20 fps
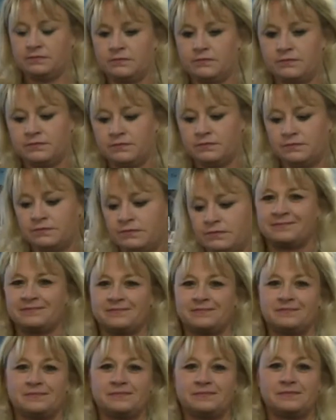
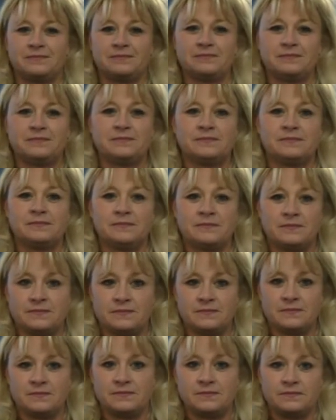
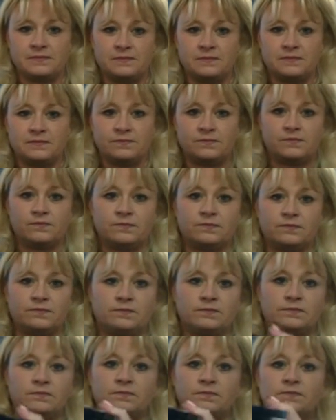
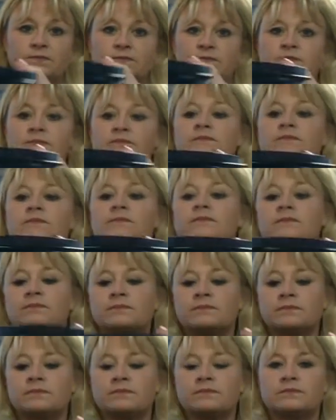
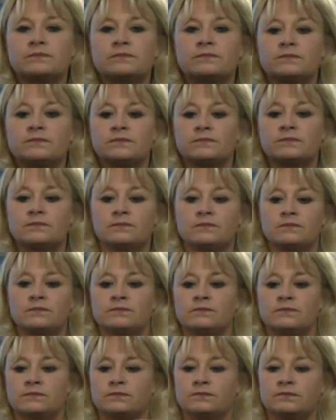
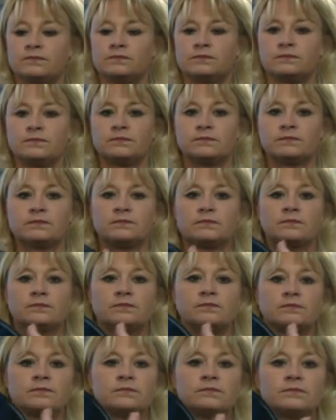
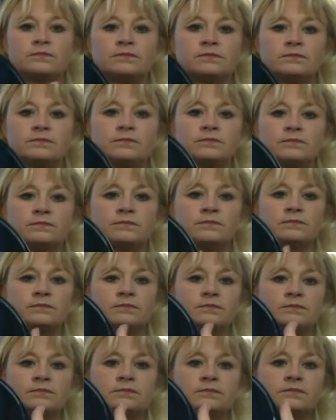
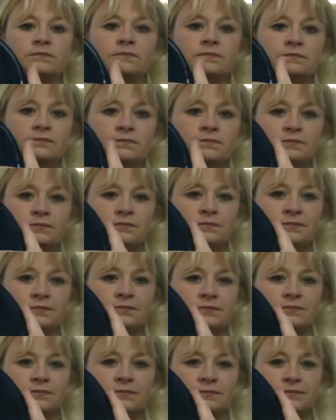This person isn't speaking.